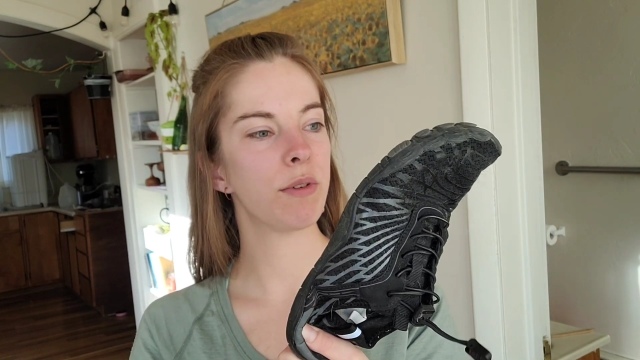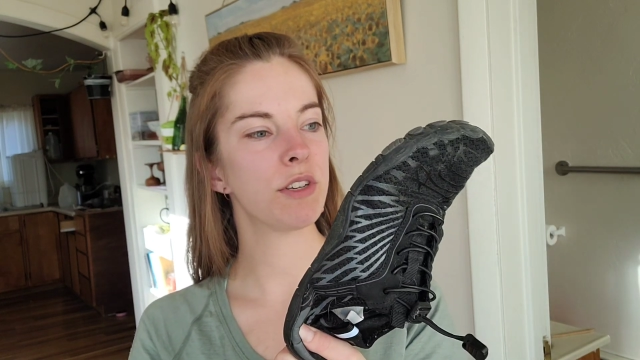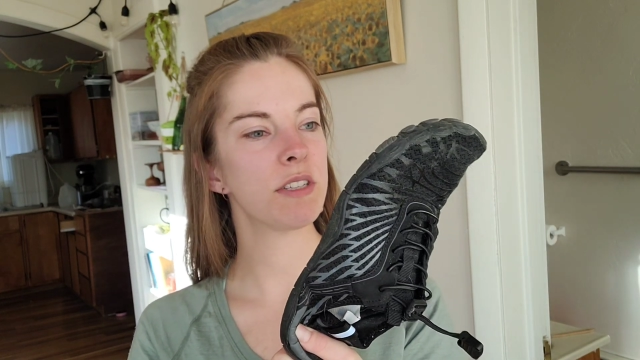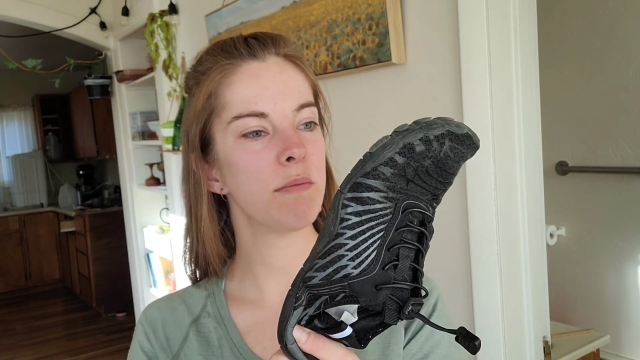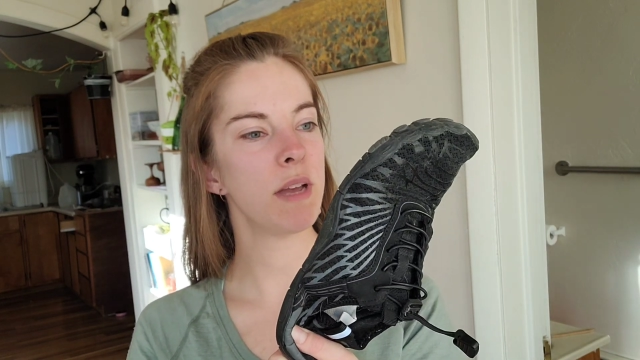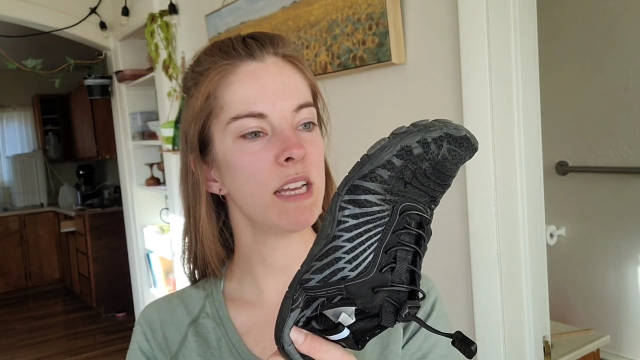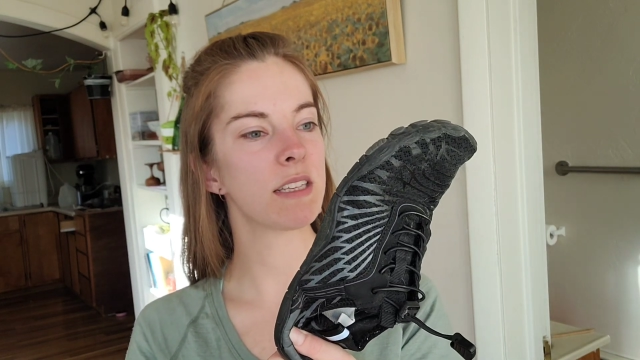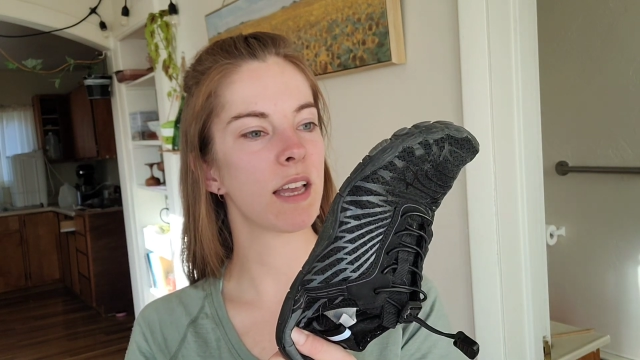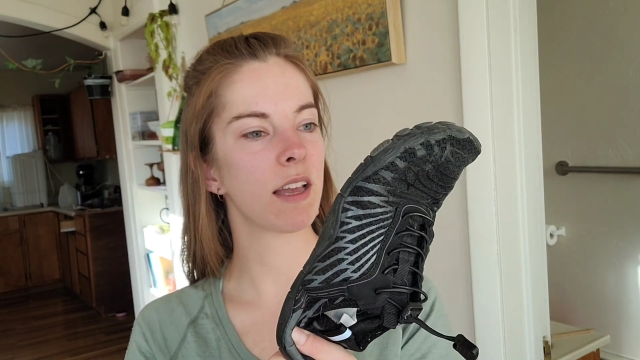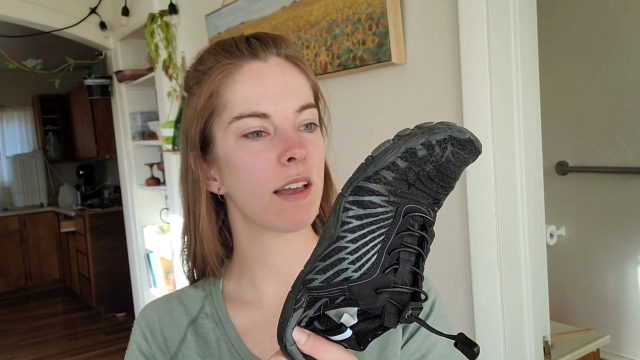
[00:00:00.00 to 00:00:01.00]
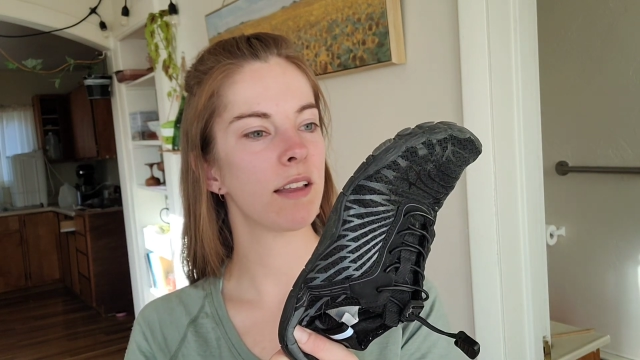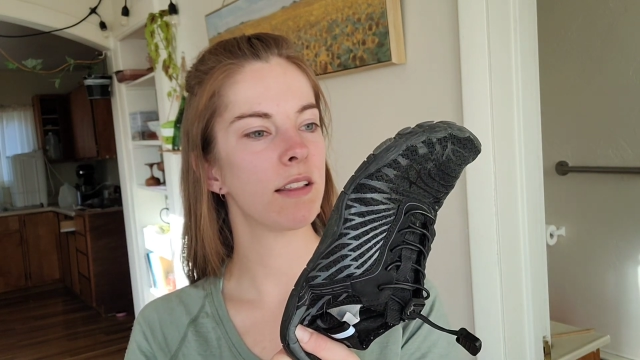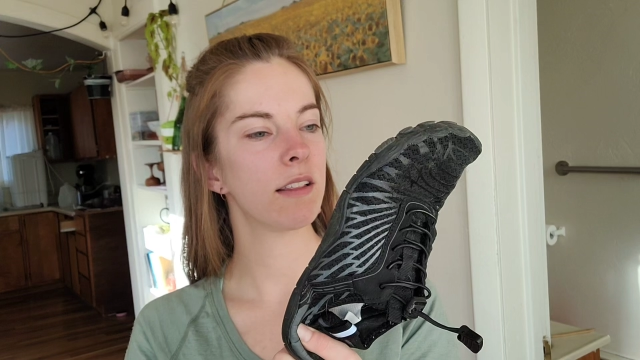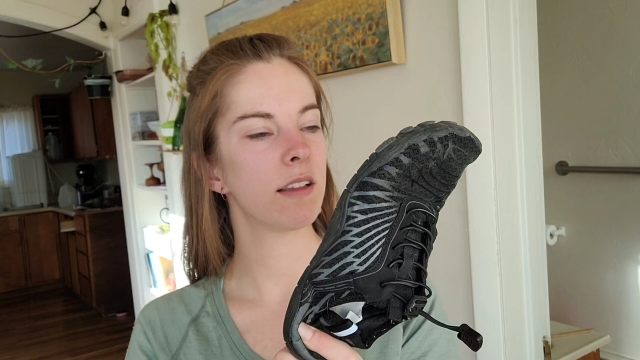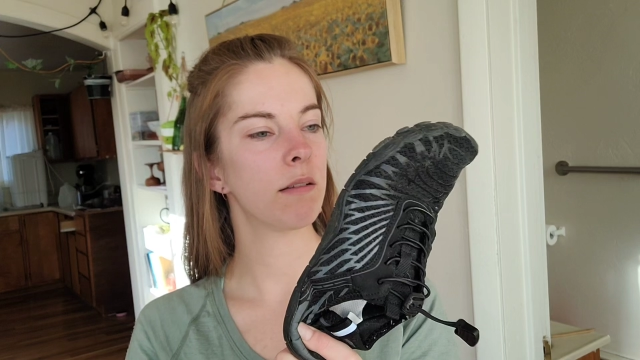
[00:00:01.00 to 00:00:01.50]
which is amazing.
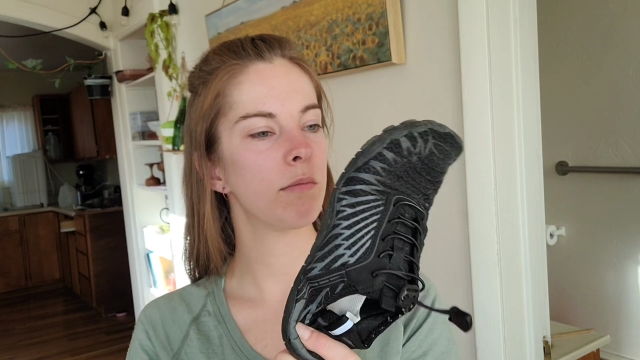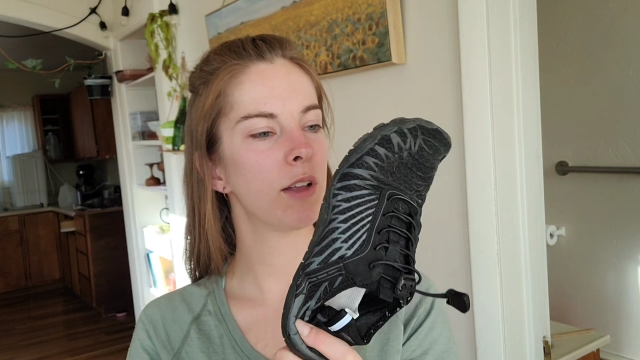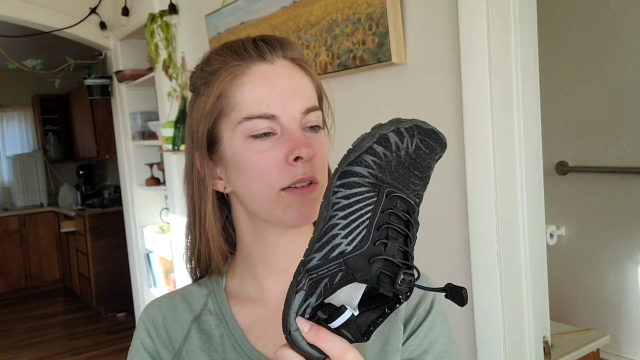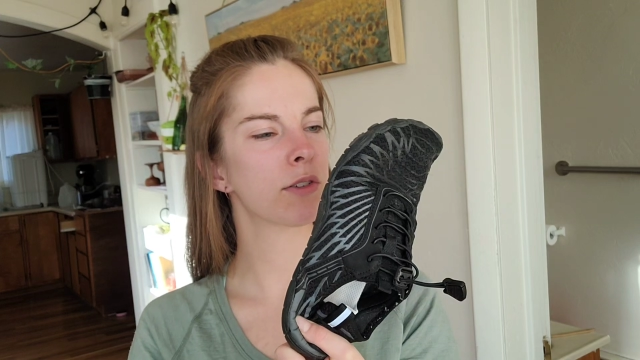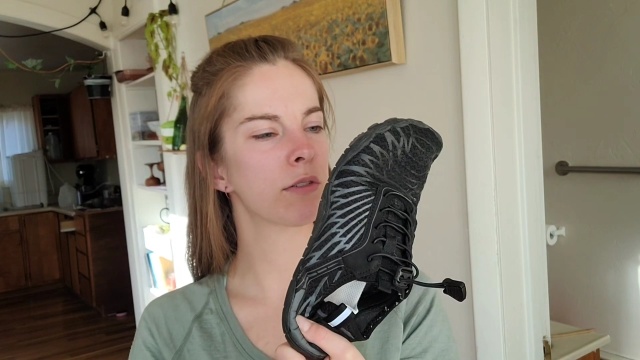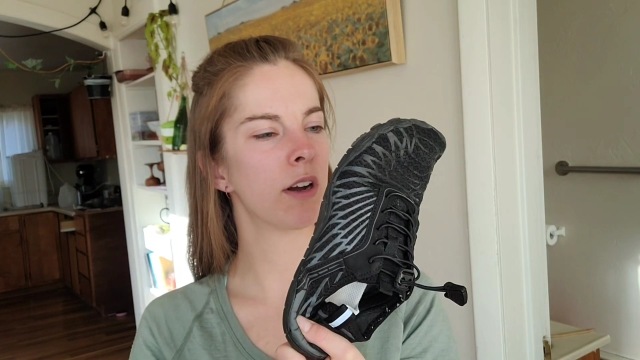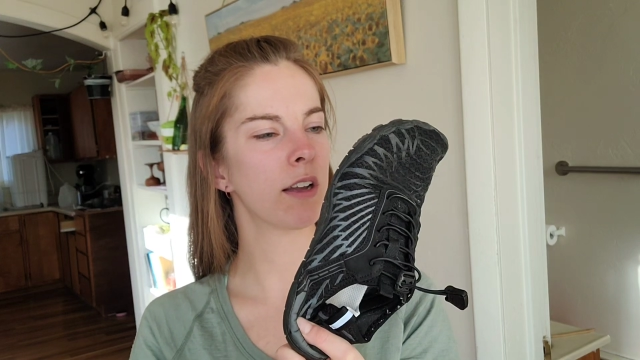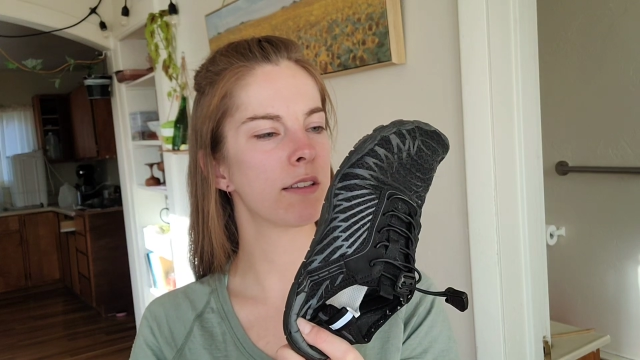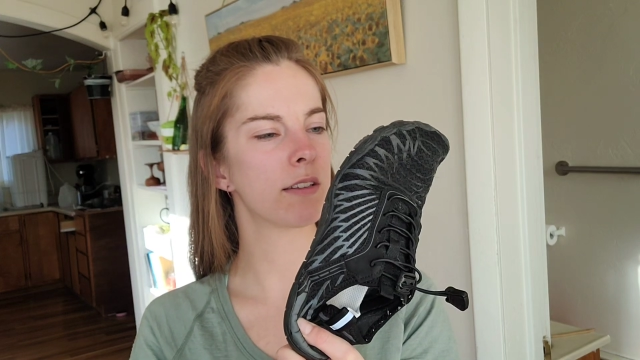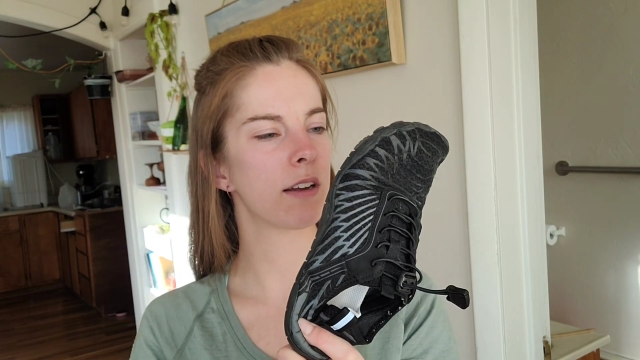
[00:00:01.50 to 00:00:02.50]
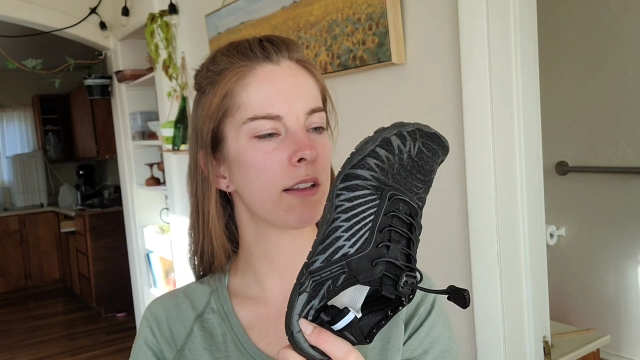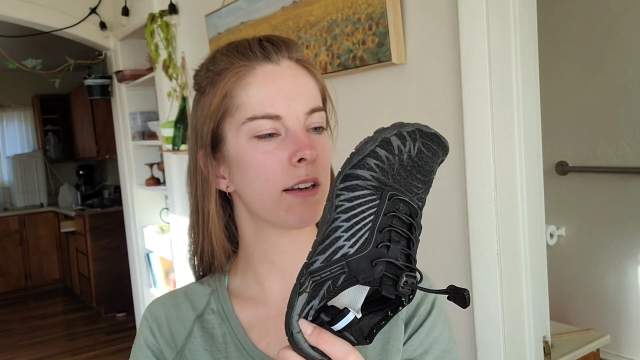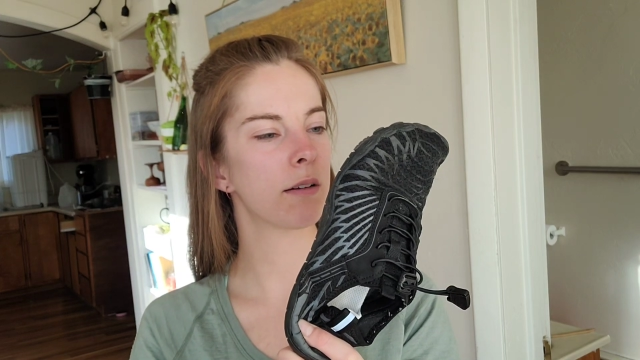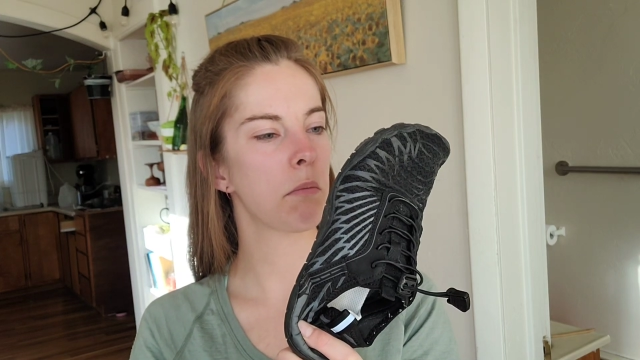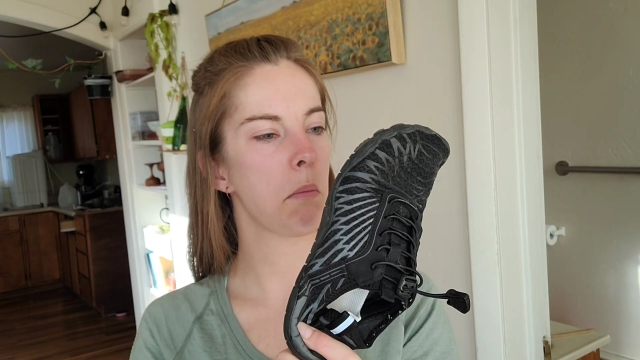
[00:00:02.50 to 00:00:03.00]
Oh, there's a rock inside of there.